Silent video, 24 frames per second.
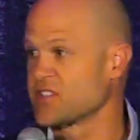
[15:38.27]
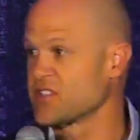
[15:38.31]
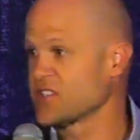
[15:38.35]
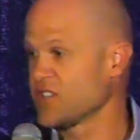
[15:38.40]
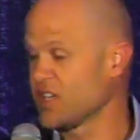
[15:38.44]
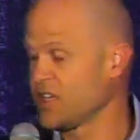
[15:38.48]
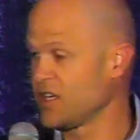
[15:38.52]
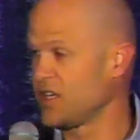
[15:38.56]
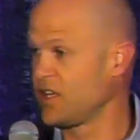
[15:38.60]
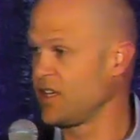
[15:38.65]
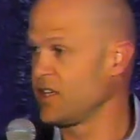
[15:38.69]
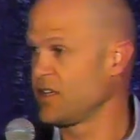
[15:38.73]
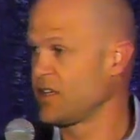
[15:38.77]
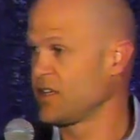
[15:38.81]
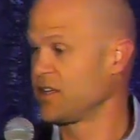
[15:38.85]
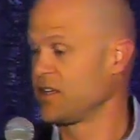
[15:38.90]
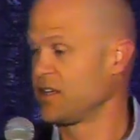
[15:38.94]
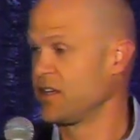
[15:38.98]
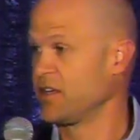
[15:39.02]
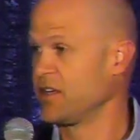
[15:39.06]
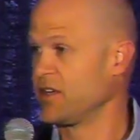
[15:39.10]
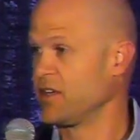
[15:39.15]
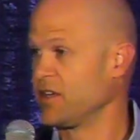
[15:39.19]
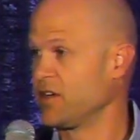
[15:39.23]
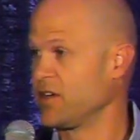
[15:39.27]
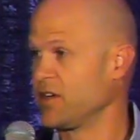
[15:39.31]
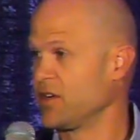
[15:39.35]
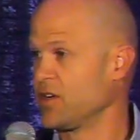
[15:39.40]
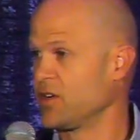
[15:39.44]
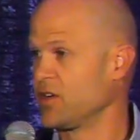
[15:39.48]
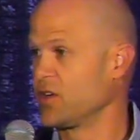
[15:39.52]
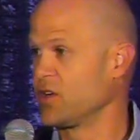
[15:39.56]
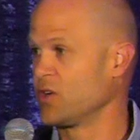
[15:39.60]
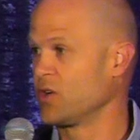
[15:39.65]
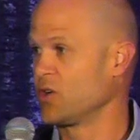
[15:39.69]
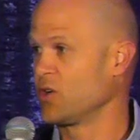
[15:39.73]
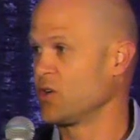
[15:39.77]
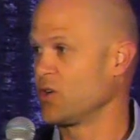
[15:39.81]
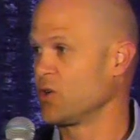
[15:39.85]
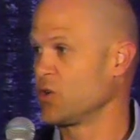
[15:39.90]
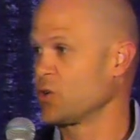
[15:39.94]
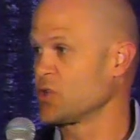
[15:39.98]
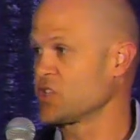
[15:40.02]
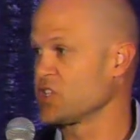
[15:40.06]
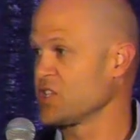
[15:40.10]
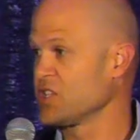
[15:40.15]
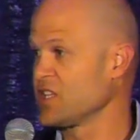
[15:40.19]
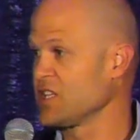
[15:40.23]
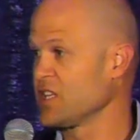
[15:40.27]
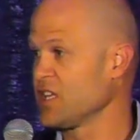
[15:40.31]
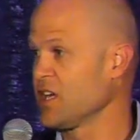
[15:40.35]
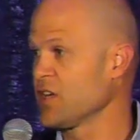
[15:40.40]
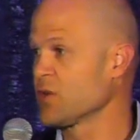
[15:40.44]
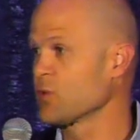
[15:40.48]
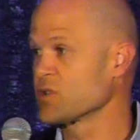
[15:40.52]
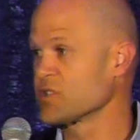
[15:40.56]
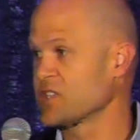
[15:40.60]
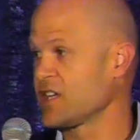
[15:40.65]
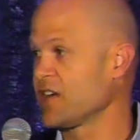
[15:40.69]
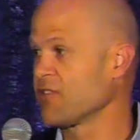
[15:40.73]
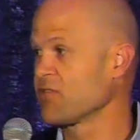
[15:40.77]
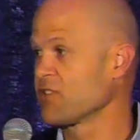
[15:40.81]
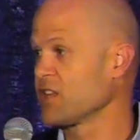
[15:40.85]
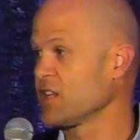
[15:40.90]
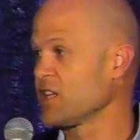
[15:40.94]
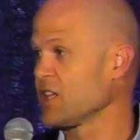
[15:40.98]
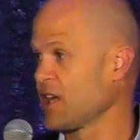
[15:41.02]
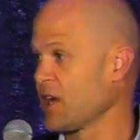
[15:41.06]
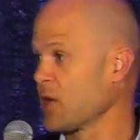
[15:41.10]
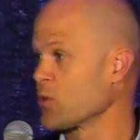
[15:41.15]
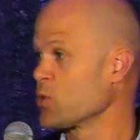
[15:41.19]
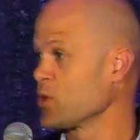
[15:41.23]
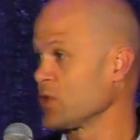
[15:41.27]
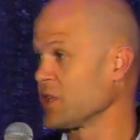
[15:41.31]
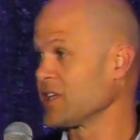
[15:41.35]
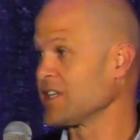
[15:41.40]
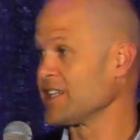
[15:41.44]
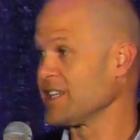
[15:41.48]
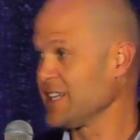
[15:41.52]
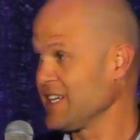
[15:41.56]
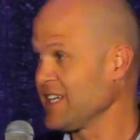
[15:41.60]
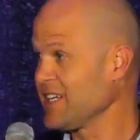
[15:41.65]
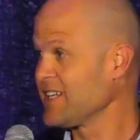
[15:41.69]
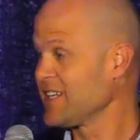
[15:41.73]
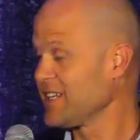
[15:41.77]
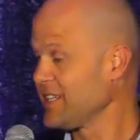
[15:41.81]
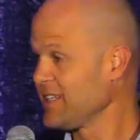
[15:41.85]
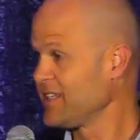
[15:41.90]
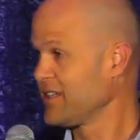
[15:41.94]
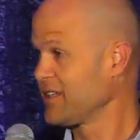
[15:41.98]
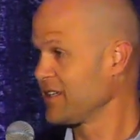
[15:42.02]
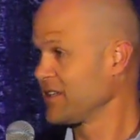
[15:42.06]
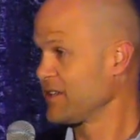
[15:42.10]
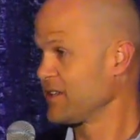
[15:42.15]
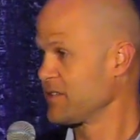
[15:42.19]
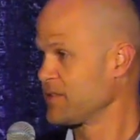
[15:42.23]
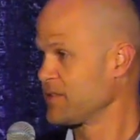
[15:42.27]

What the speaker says: son, which in the end was everything I really needed.